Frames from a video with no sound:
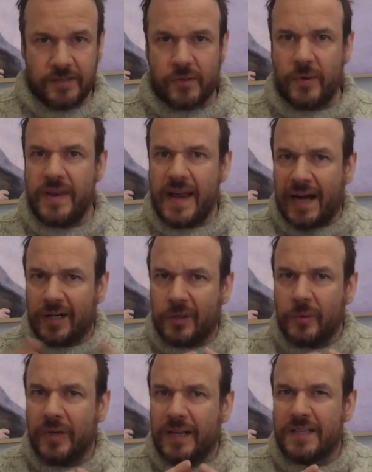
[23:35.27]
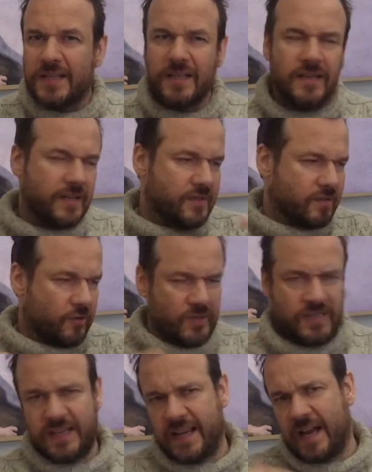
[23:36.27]
So a narrow religion is
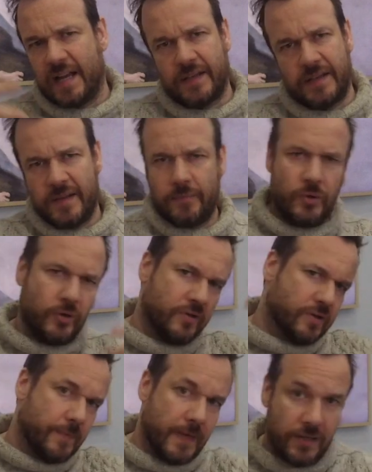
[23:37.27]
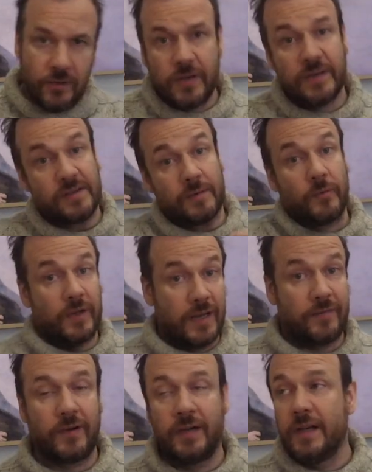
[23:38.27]
Christianity, Buddhism, Hinduism,
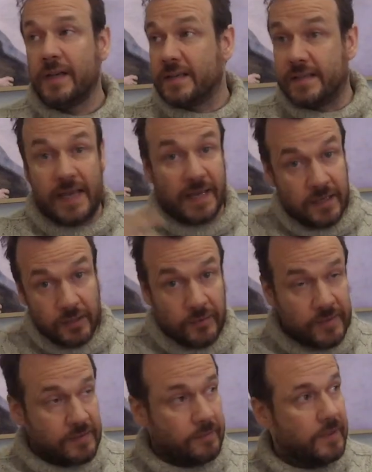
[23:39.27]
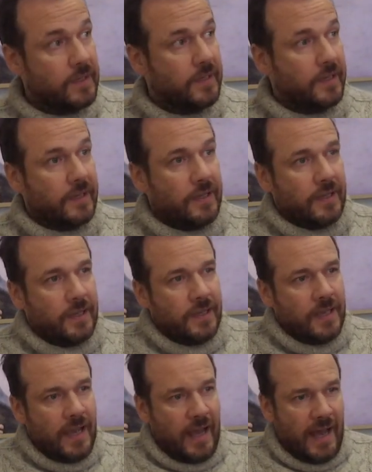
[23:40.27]
whatever, secularism.
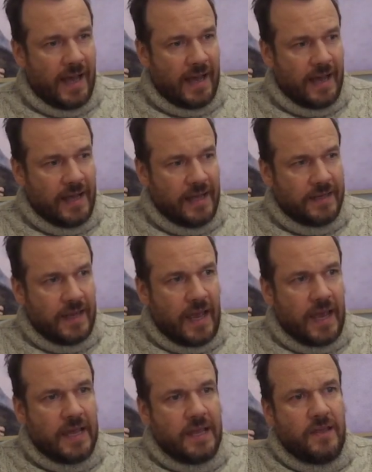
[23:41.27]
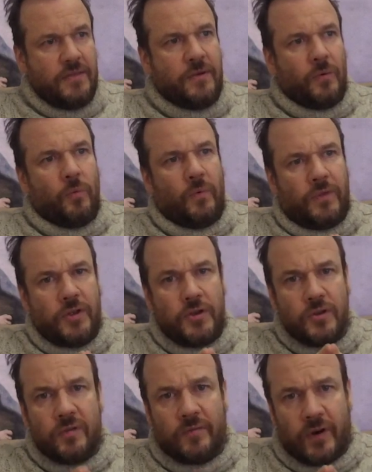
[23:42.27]
And the
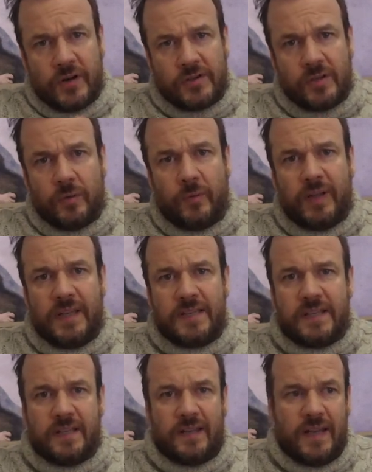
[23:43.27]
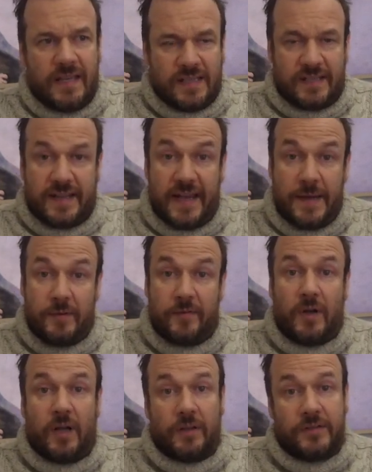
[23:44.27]
universal religion is a type of
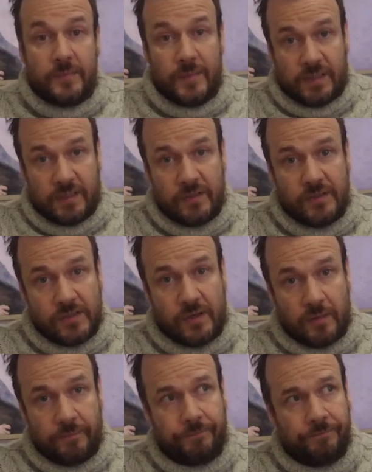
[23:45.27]
ultimate concern.